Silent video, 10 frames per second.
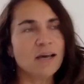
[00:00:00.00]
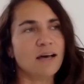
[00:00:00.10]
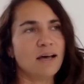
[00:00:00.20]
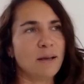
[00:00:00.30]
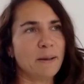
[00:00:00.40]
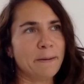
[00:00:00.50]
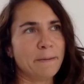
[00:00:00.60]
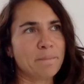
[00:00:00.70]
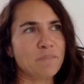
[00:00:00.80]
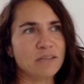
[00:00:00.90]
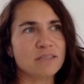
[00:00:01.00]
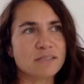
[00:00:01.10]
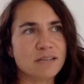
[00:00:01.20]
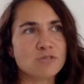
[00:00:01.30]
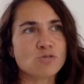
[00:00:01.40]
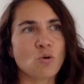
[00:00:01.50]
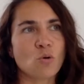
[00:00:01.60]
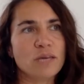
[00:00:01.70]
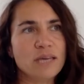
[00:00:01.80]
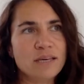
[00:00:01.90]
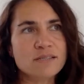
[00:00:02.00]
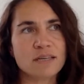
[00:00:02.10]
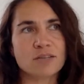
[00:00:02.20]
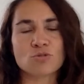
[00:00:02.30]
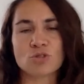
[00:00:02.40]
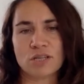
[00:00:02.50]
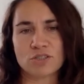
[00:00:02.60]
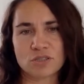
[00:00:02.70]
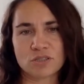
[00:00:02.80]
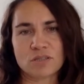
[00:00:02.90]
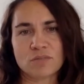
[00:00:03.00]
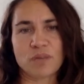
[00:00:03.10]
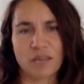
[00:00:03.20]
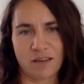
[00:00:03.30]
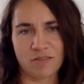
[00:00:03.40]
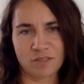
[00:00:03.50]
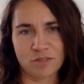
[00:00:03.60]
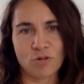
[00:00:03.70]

And it's not so easy to change the behavior.